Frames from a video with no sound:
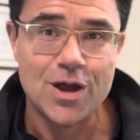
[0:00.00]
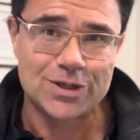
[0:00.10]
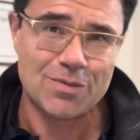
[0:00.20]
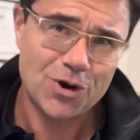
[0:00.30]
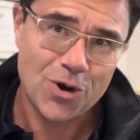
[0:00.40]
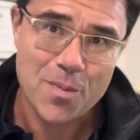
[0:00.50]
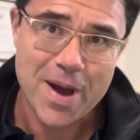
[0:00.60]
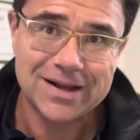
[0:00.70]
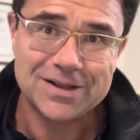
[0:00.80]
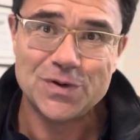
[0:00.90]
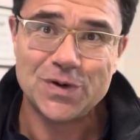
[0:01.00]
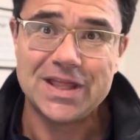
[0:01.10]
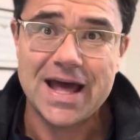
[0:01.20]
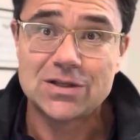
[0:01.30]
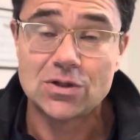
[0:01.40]
So I'm going to go back to doing
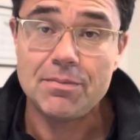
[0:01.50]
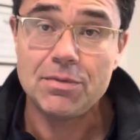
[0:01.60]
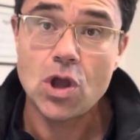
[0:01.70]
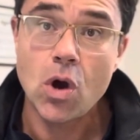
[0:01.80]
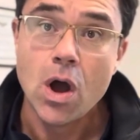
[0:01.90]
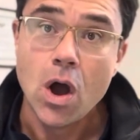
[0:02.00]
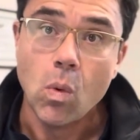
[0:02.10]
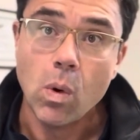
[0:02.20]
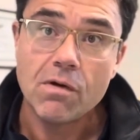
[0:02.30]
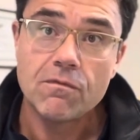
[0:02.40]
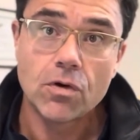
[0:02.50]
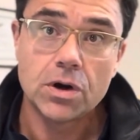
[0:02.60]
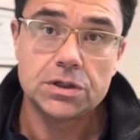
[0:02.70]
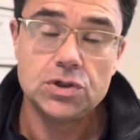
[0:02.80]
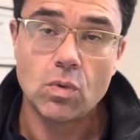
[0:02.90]
that. So let me know what
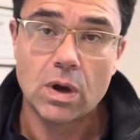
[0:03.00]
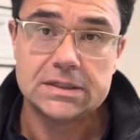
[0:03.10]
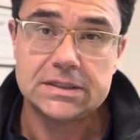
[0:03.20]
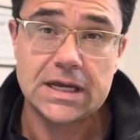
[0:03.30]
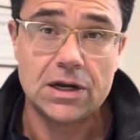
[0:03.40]
verdicts you want to see.